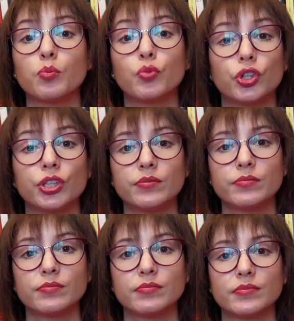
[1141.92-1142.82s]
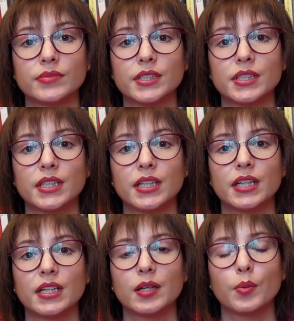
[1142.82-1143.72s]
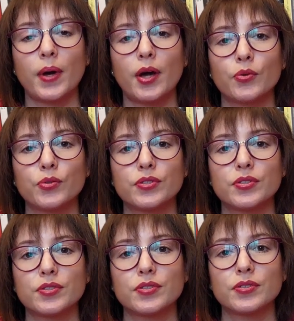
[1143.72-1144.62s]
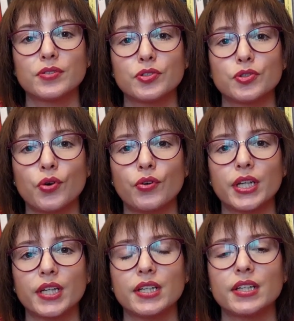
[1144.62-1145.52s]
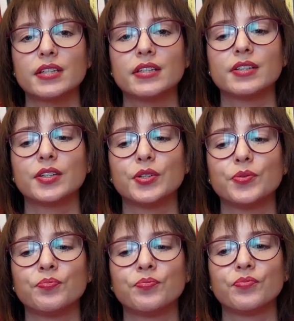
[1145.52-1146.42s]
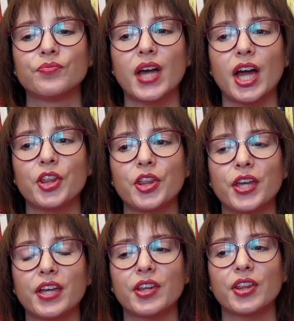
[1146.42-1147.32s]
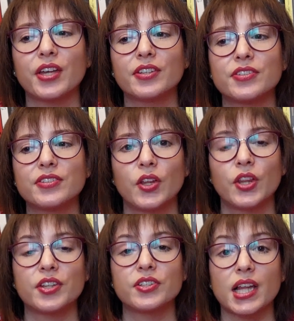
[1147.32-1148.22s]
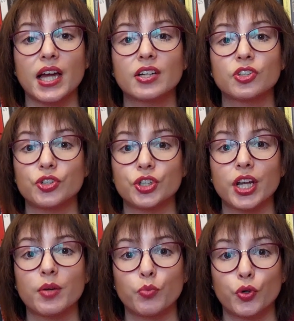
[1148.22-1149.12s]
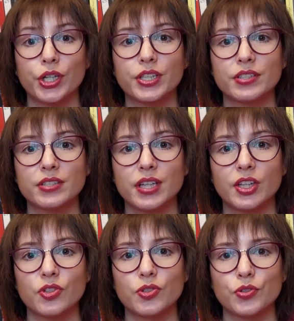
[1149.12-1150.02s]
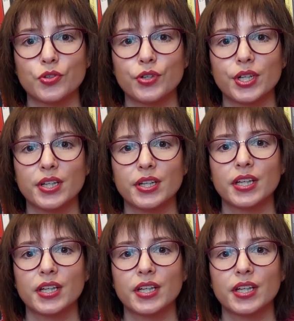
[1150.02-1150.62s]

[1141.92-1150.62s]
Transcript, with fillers: more about the story. I think that that's like a turning point in the story.